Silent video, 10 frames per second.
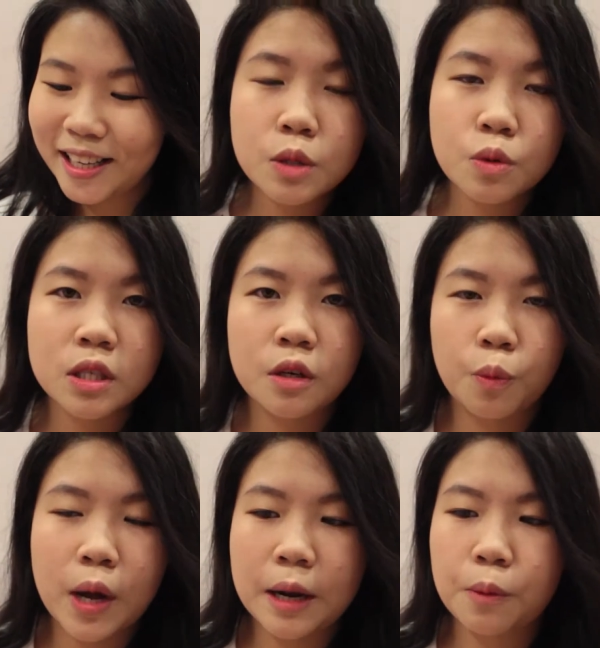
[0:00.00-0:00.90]
This wasn't the
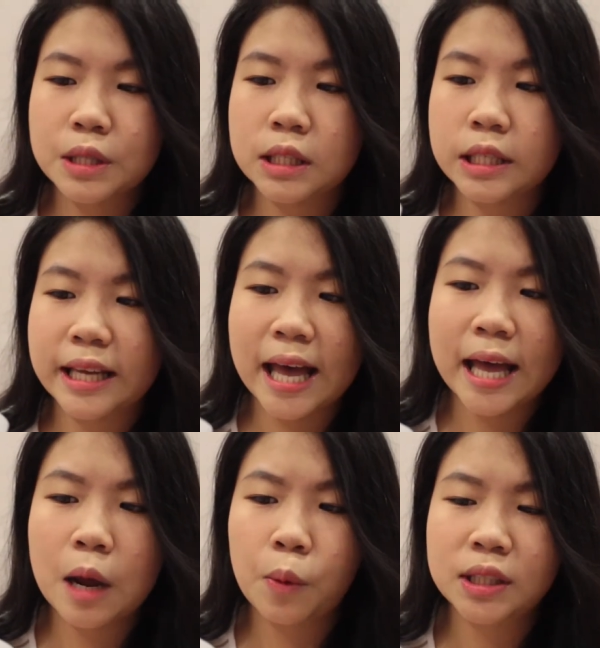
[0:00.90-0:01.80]
one I wanted to
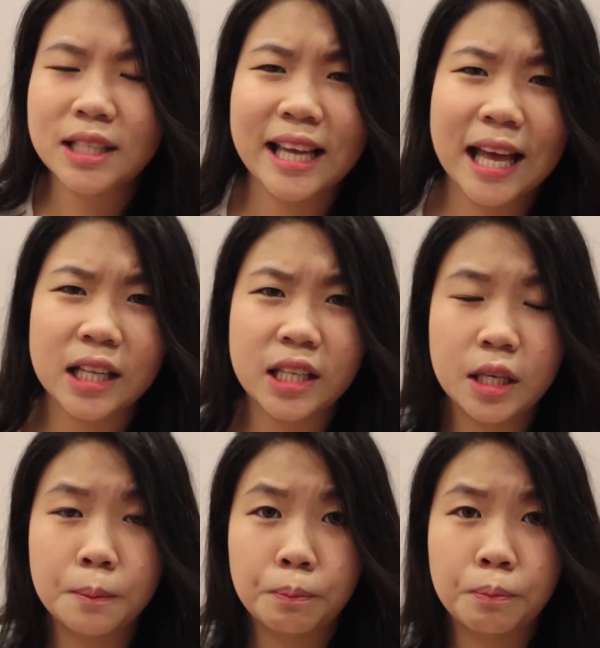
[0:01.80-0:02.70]
get. I wanted to get
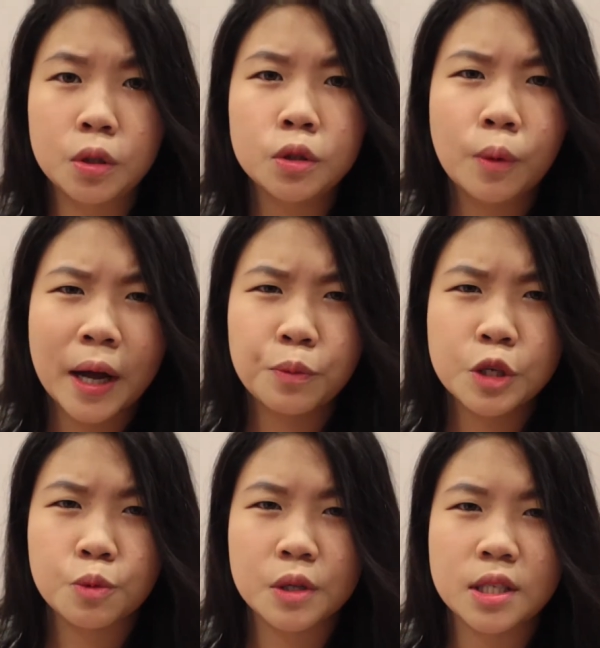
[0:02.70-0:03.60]
the blue one,
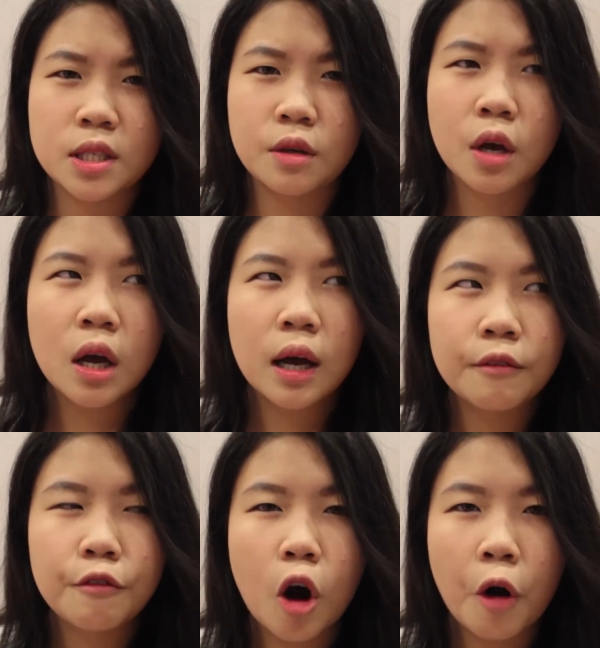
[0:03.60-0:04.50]
which was the
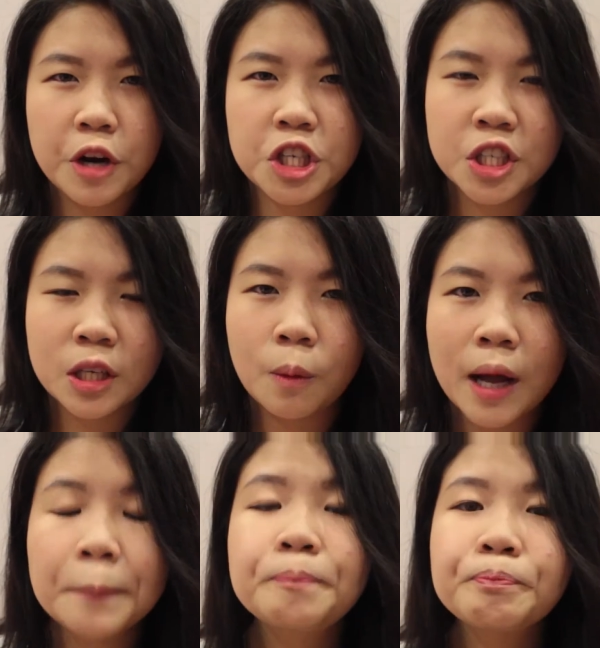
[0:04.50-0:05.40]
original
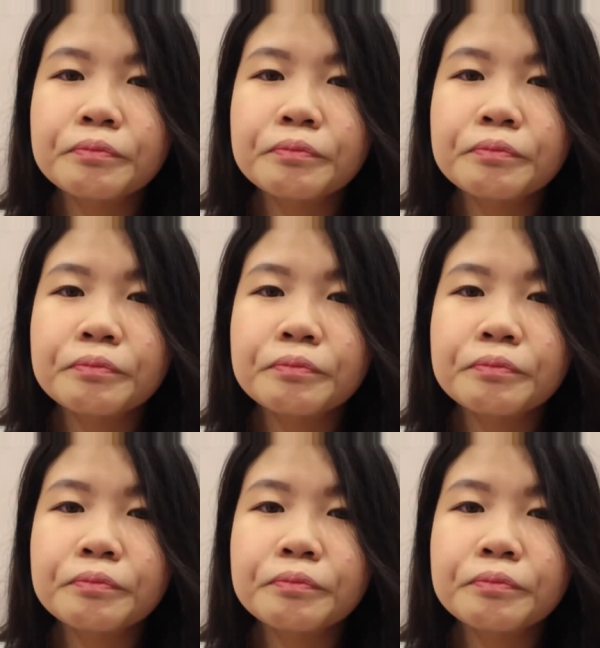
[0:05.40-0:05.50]
one,